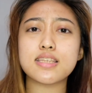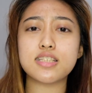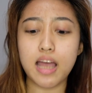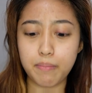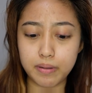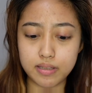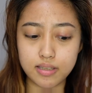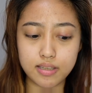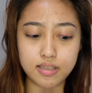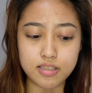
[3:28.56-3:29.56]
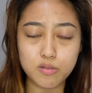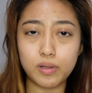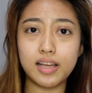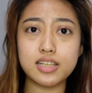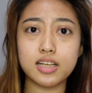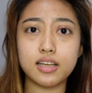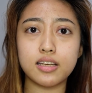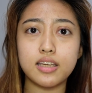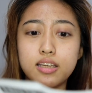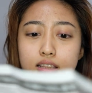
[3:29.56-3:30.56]
in Japanese. Wala
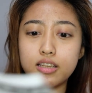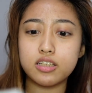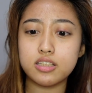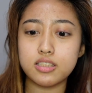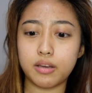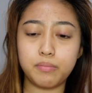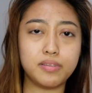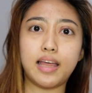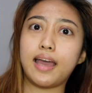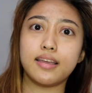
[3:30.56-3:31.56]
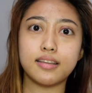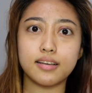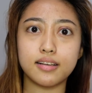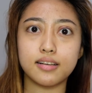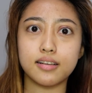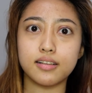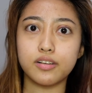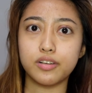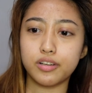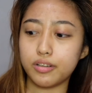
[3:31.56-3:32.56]
siyang English subtitle.
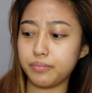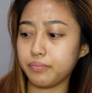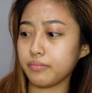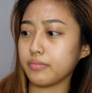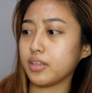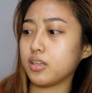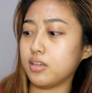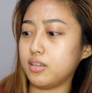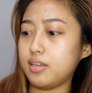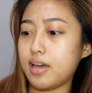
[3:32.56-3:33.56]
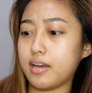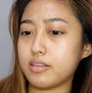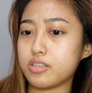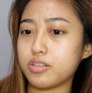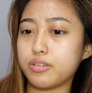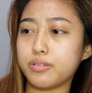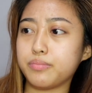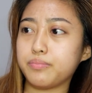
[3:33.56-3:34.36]
Or, yeah, so,